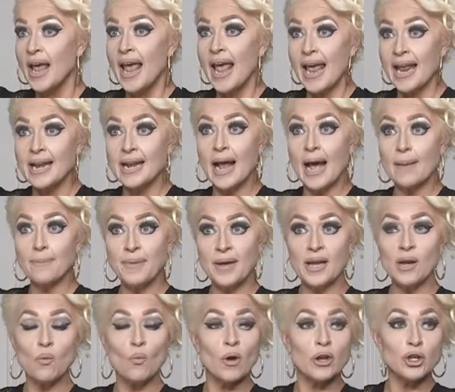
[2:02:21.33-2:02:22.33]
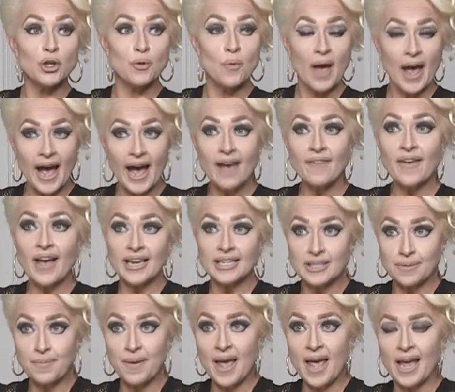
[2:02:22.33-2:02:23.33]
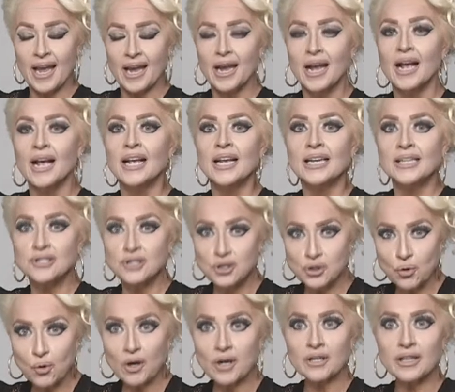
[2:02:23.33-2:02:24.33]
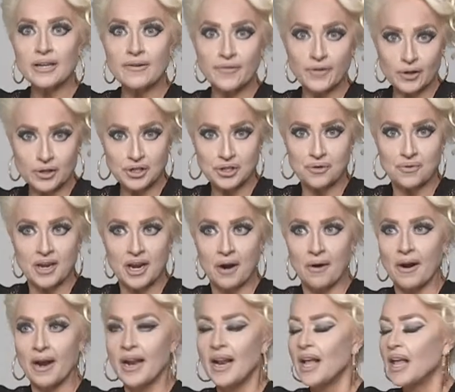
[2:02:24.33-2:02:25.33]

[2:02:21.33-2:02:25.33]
and not paying what you have had to pay historically for a 2 carat.